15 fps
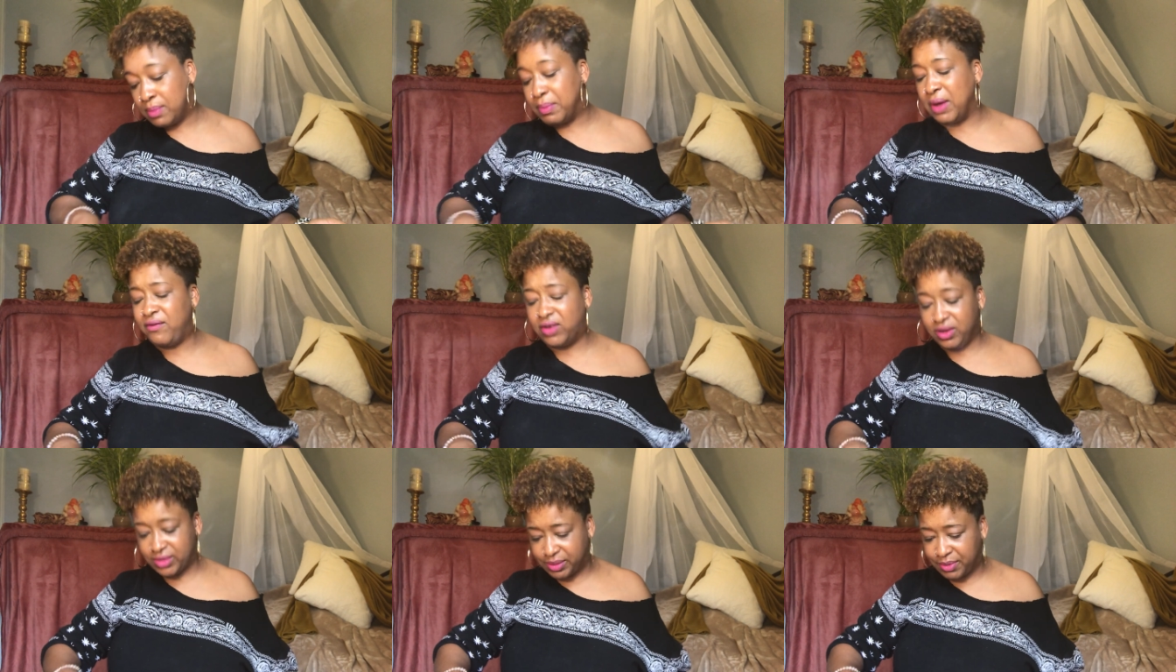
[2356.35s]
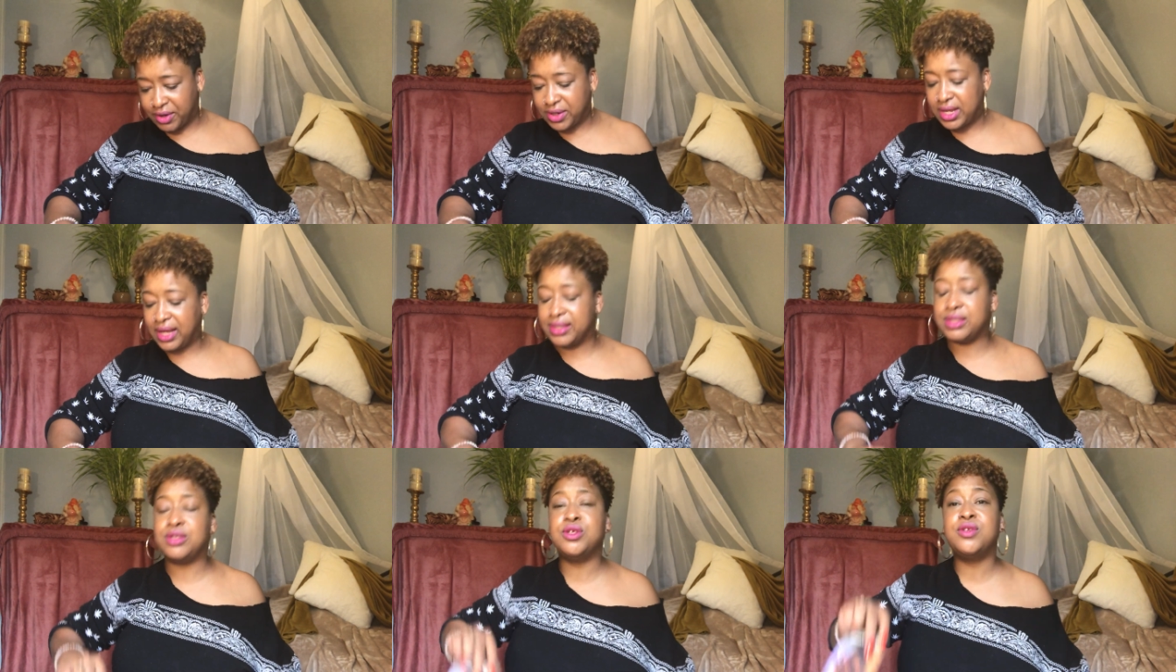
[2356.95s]
Buffalo spirit.
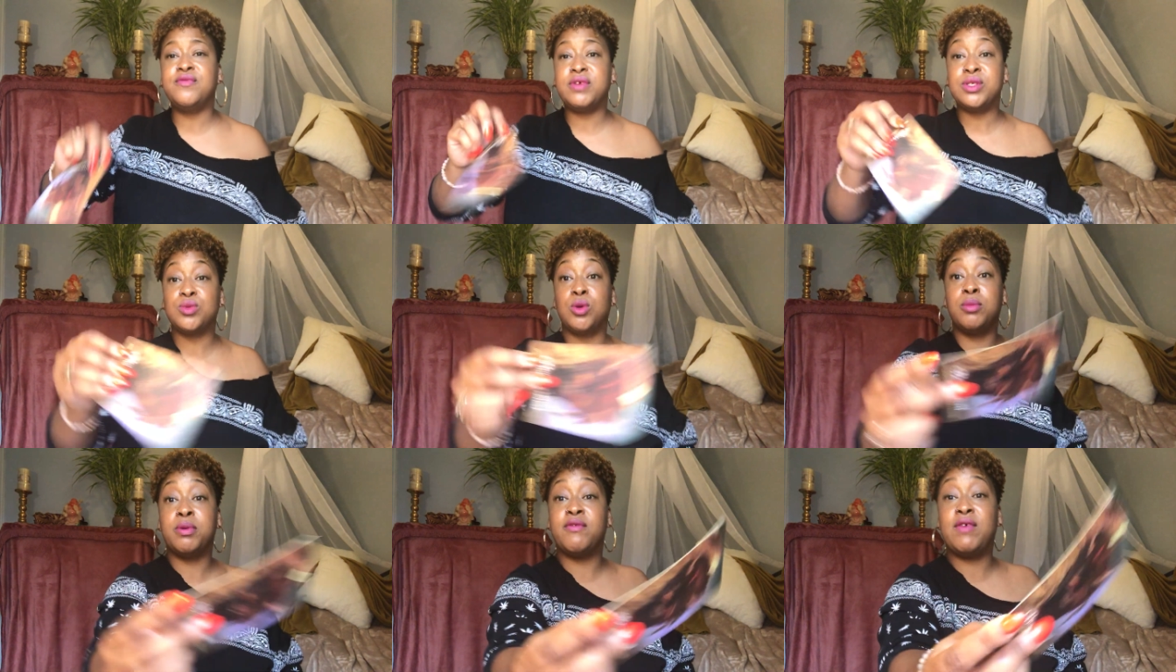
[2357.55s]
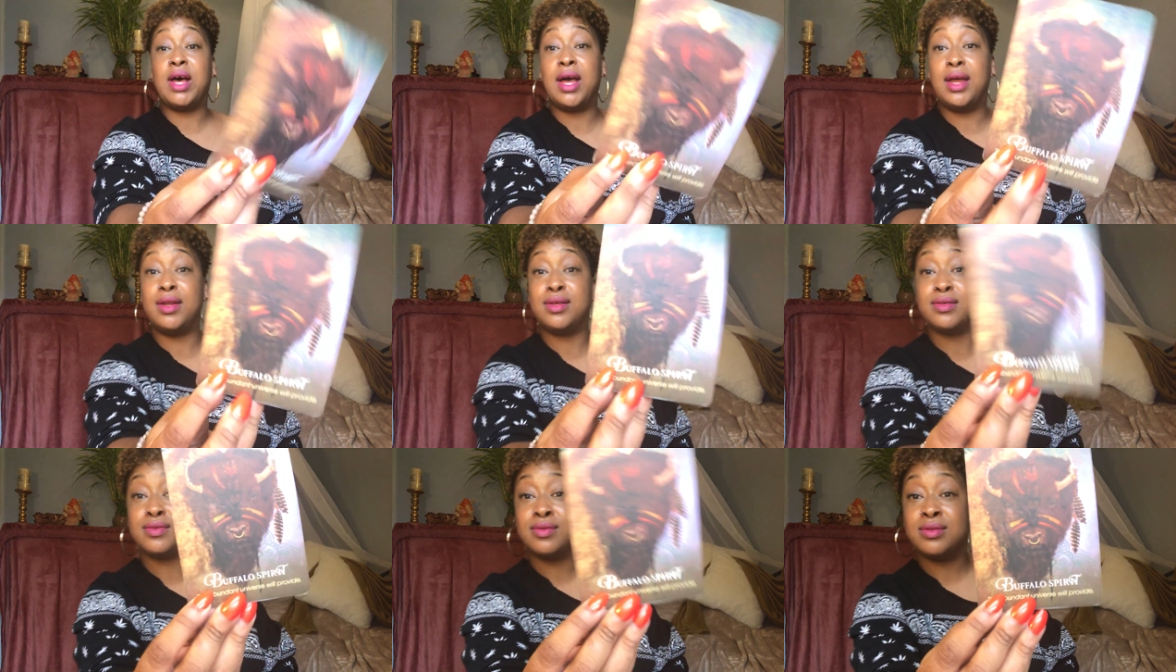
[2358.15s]
Yes, the universe will provide.